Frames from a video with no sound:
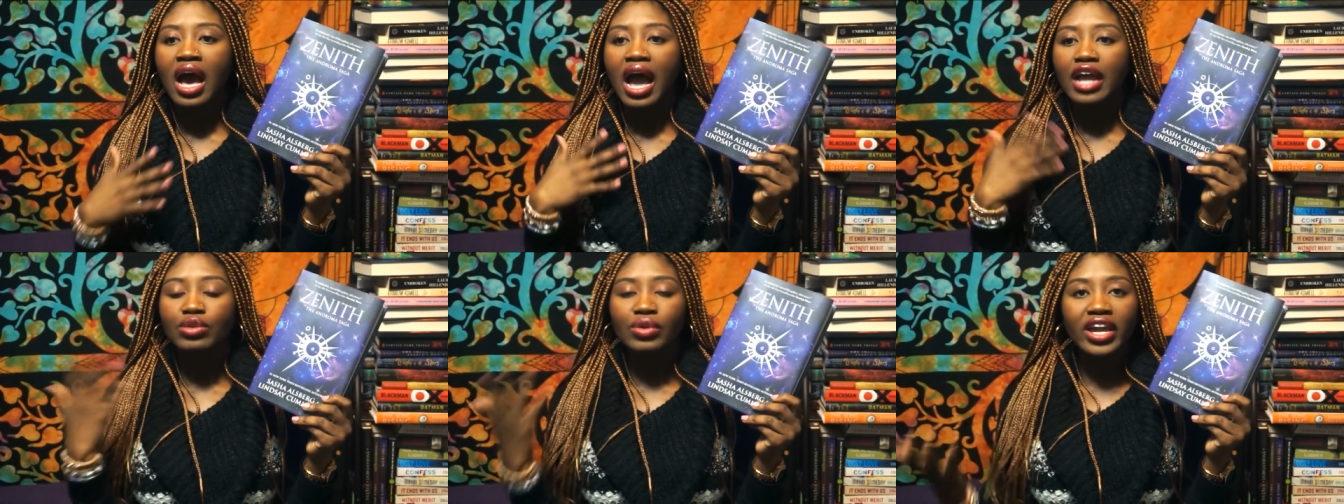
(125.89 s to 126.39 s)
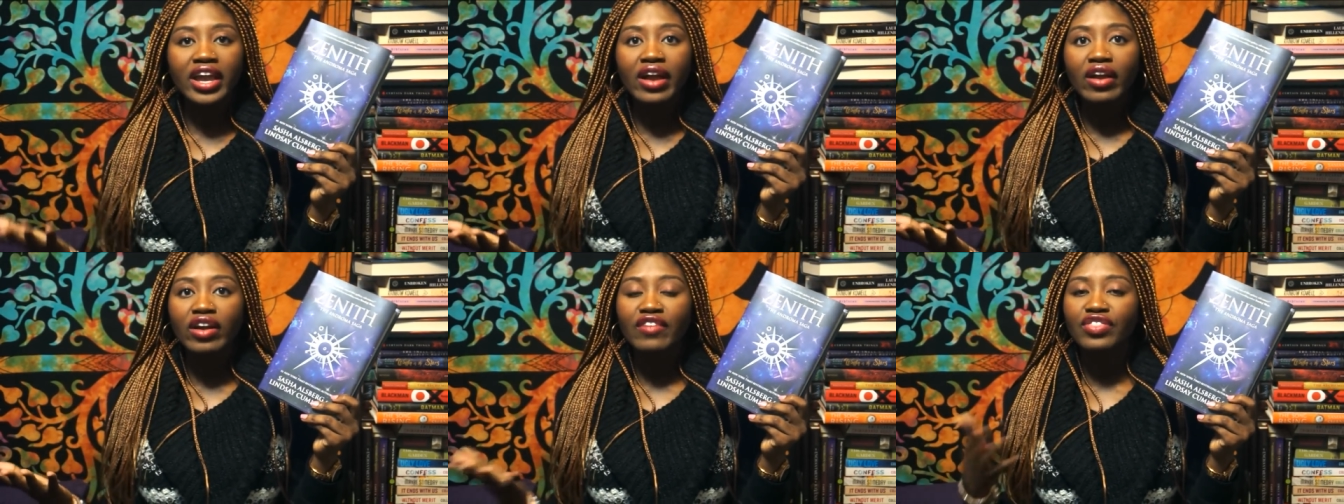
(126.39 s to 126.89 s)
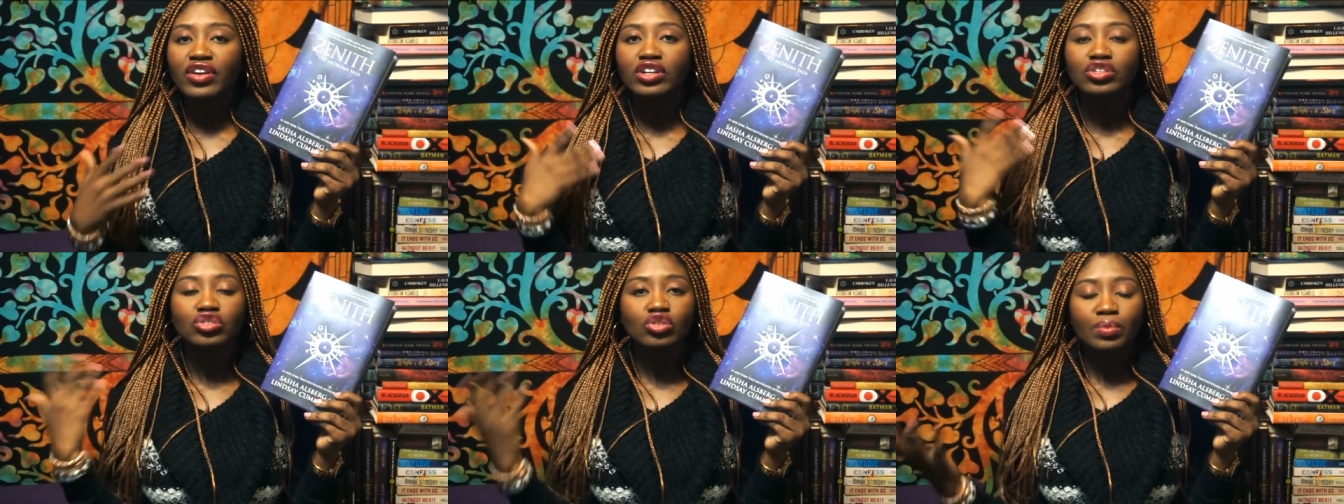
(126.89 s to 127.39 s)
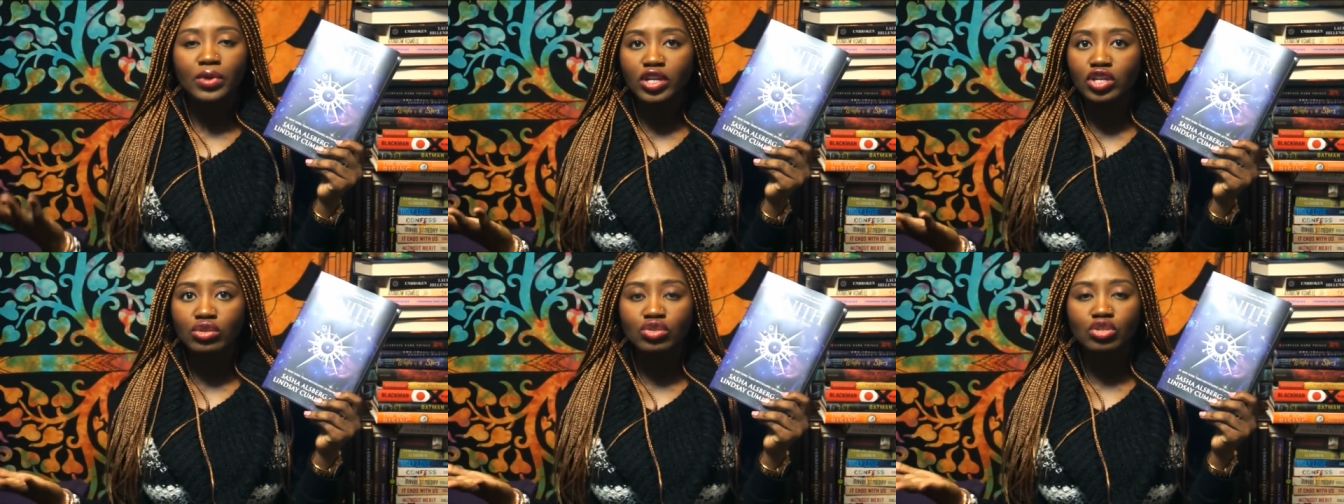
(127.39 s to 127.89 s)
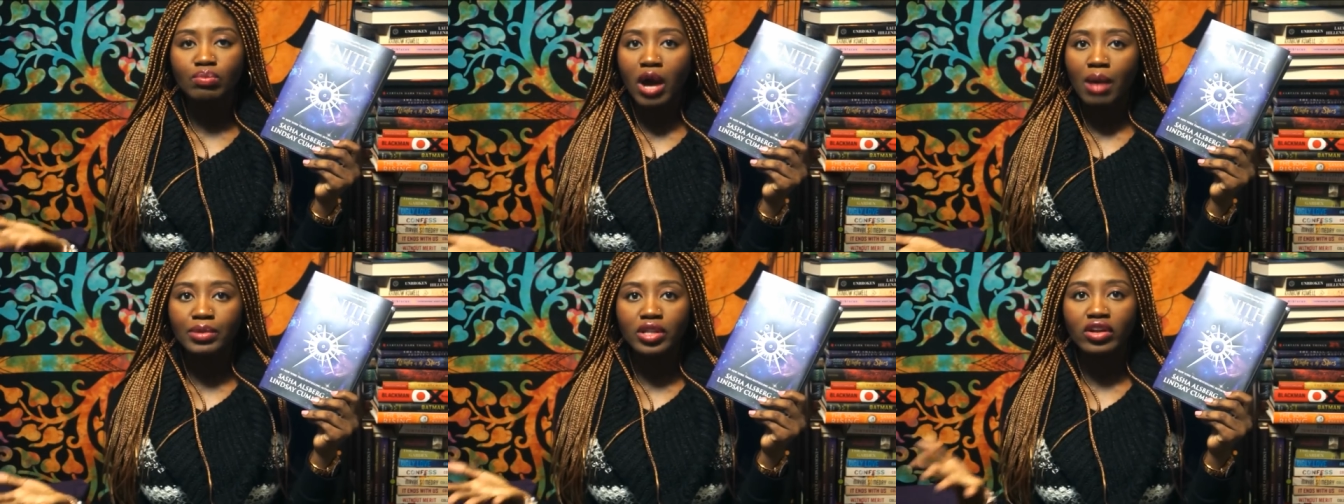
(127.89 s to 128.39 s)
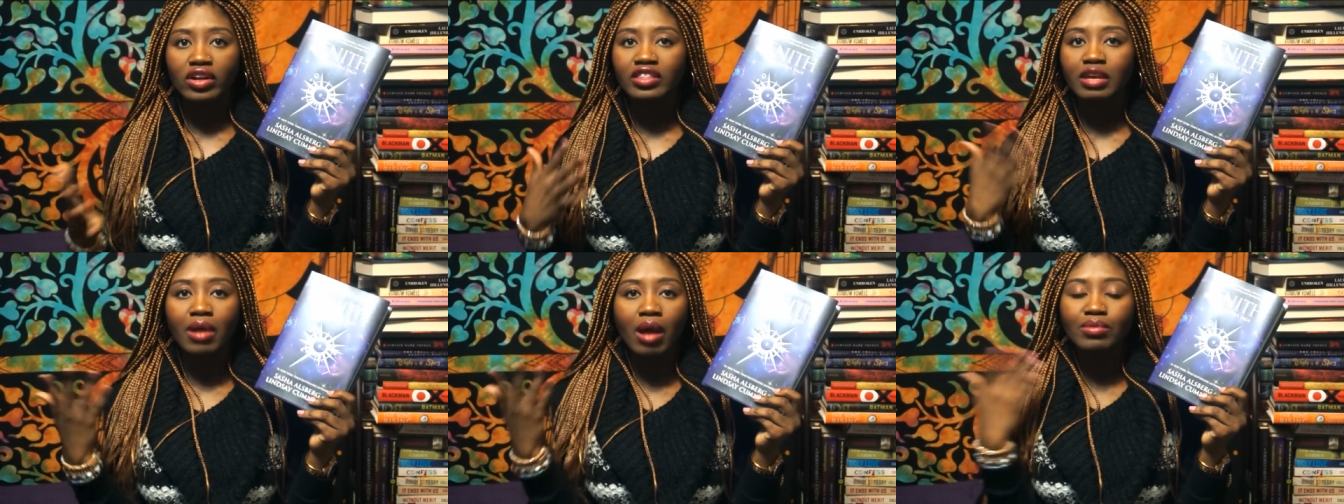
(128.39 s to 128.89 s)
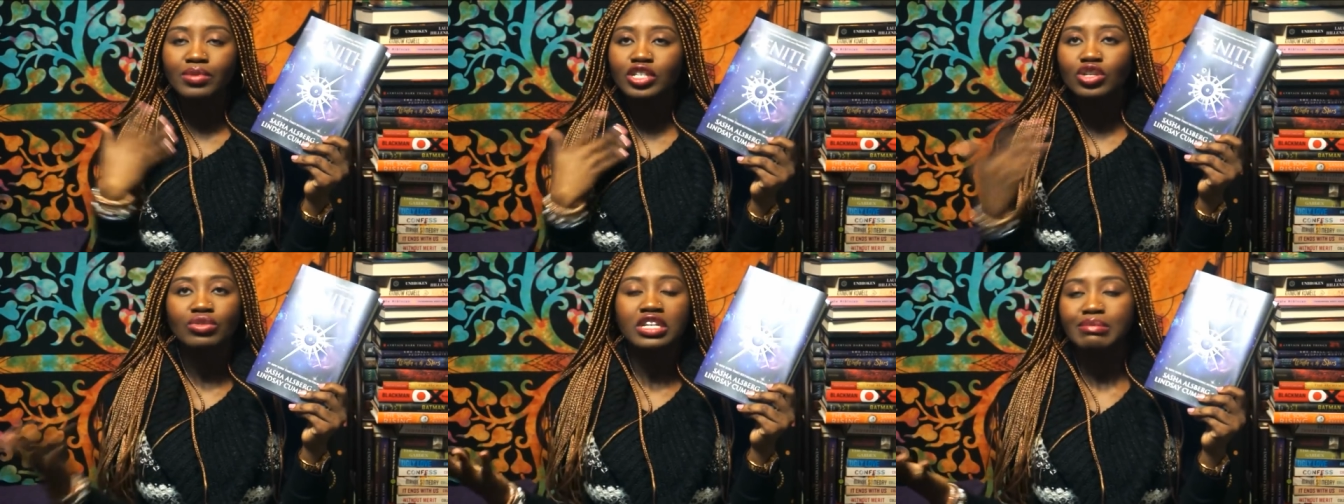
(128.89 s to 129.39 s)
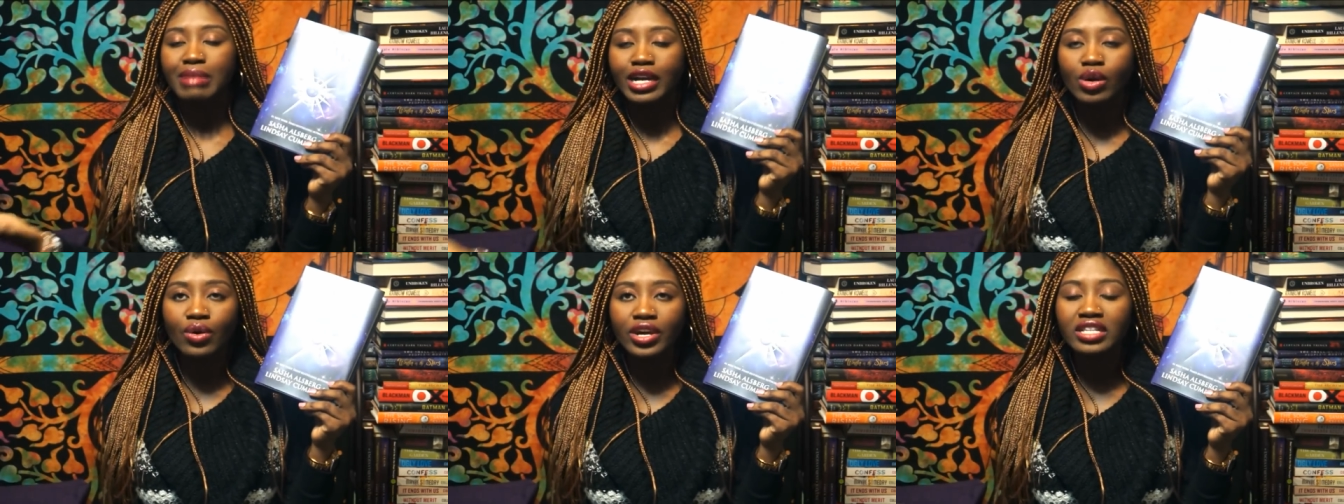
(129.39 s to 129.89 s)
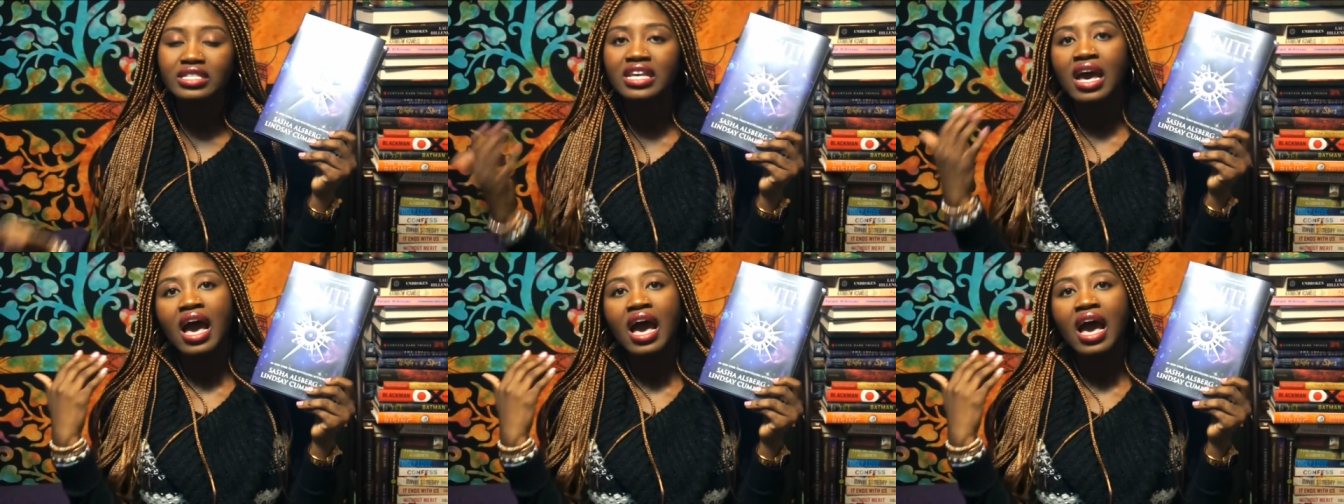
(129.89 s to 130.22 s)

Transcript: I don't care if they're super huge and popular and they probably don't need my coins.